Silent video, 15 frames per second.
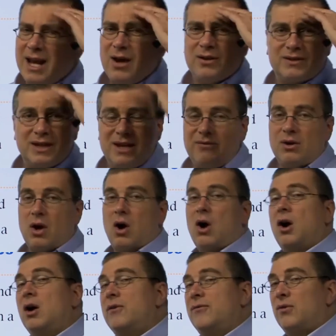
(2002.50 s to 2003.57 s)
Now, it's even
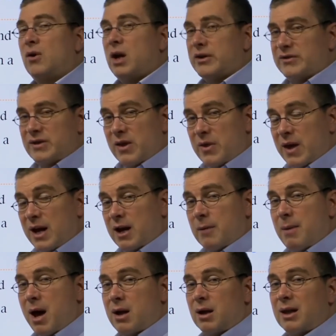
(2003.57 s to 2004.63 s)
hard for us to think
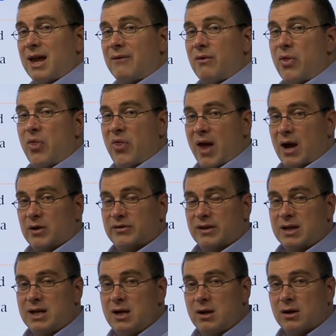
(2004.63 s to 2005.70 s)
about
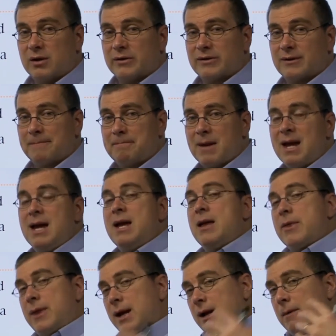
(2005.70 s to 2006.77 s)
11,000 years.
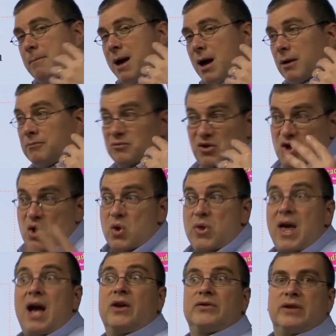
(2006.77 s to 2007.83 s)
Think about
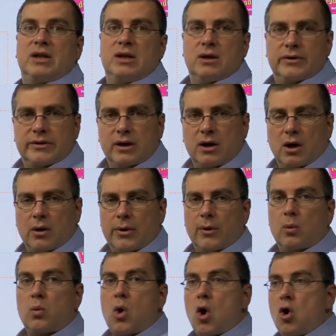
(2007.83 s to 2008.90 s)
2,000 years ago,
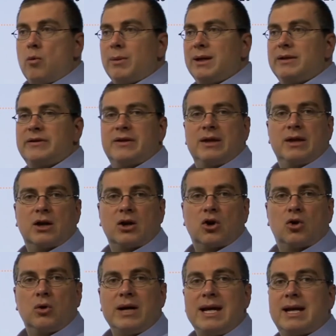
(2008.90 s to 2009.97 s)
the Romans and the
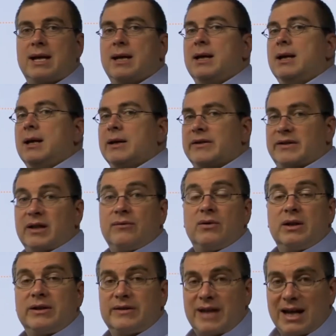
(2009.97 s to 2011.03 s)
Greek
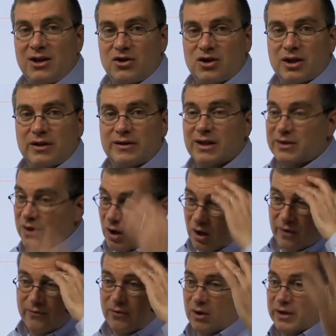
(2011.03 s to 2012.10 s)
civilizations. It's
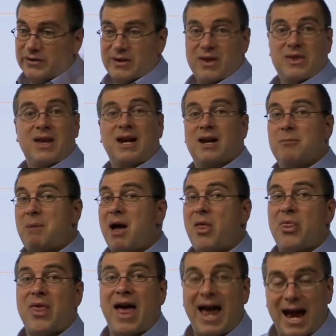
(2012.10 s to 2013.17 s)
hard for us to think
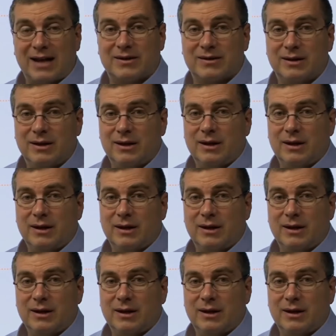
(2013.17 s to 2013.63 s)
about that.